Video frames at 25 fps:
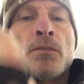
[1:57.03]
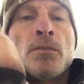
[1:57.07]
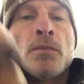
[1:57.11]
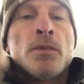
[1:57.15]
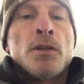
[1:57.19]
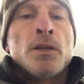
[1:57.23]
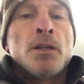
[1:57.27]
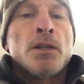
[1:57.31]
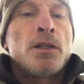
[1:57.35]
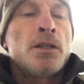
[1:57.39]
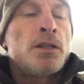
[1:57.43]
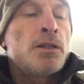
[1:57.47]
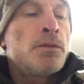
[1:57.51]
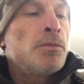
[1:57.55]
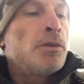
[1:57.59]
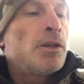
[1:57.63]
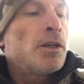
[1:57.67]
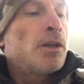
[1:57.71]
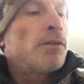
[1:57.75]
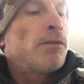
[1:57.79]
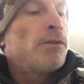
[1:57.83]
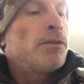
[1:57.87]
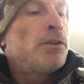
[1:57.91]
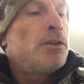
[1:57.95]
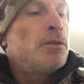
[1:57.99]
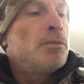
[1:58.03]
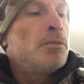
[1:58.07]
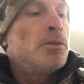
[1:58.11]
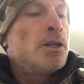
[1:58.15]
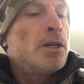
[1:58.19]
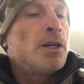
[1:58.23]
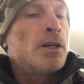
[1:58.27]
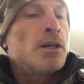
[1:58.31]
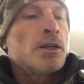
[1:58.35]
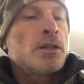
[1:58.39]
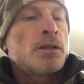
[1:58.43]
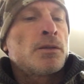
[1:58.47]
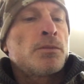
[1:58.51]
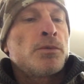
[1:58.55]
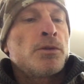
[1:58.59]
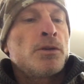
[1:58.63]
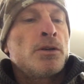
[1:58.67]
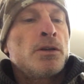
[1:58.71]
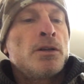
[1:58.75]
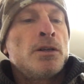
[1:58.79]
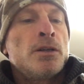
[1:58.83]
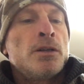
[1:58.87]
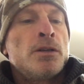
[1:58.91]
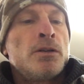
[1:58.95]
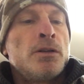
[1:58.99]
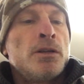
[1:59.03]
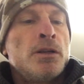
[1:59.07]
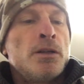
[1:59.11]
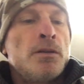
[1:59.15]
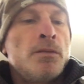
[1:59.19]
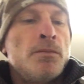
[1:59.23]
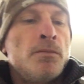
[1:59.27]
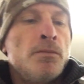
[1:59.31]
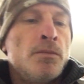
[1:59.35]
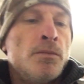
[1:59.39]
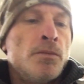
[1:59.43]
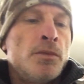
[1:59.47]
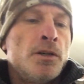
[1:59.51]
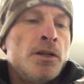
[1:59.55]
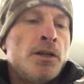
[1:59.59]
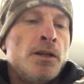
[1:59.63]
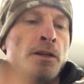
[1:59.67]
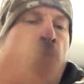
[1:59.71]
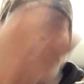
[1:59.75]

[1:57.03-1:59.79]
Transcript: I just make a few bucks per 100, but